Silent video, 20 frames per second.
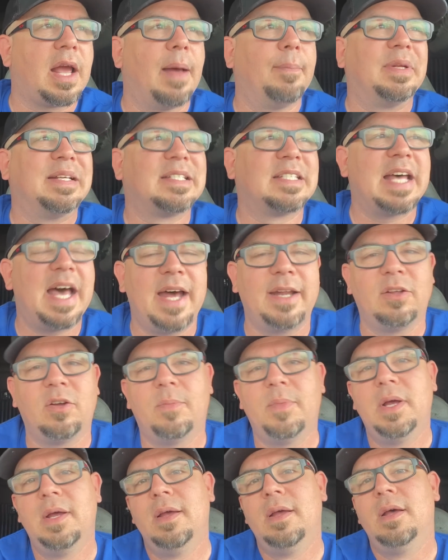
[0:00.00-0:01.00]
I'm designing
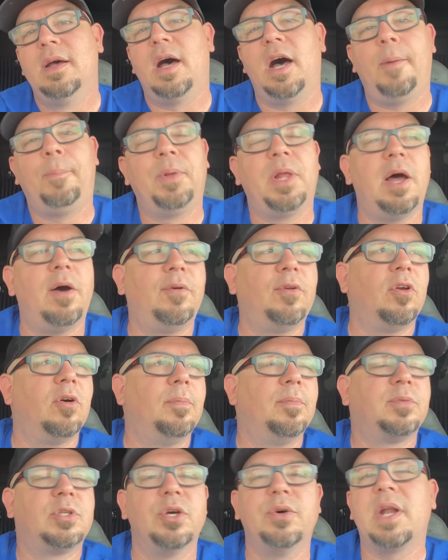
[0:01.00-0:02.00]
them, uploading
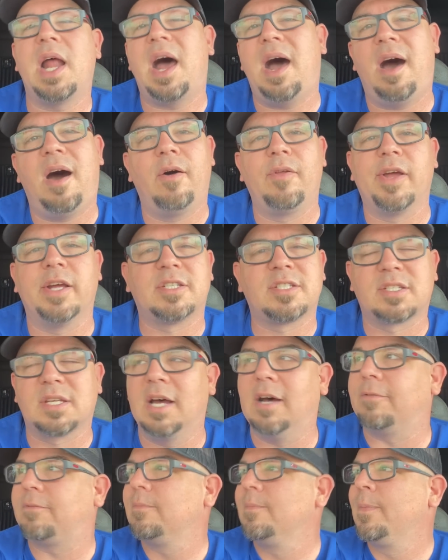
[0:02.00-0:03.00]
them, doing all that
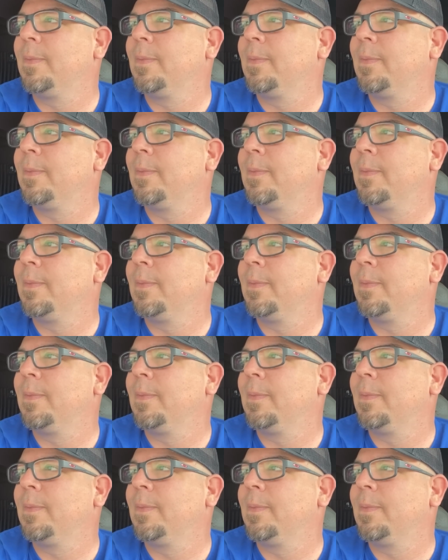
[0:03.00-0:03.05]
stuff.